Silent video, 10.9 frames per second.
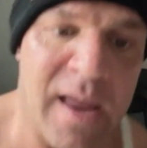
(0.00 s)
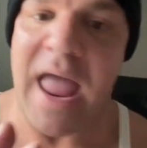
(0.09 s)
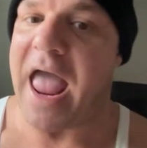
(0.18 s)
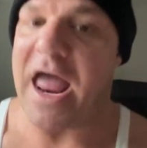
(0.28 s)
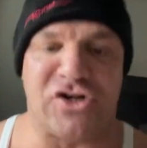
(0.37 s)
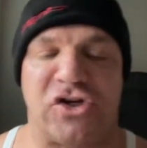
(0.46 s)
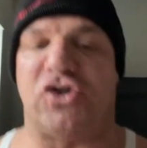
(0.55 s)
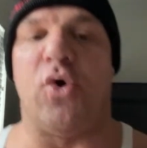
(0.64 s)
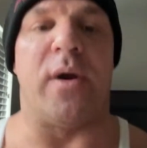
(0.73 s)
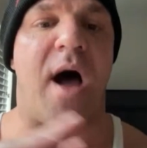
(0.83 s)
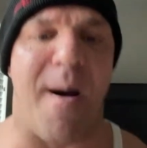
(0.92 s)
and just do
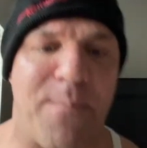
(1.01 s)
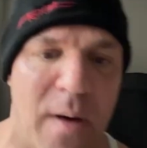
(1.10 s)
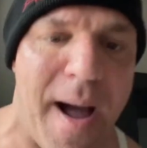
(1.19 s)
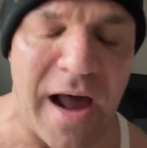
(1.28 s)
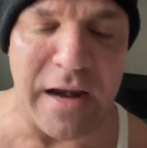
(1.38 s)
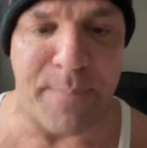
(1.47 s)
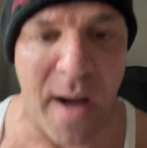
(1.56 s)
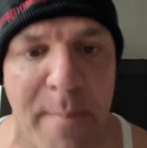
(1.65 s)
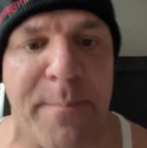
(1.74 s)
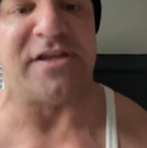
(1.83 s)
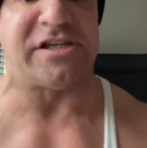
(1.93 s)
an upper body pump
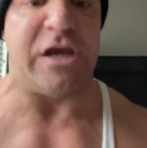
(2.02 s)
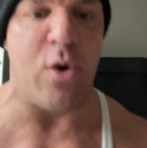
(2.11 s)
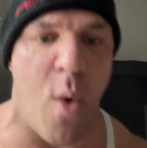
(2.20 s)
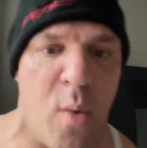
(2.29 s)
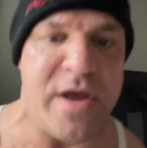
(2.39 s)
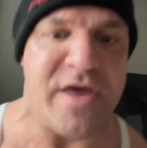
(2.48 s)
and see what we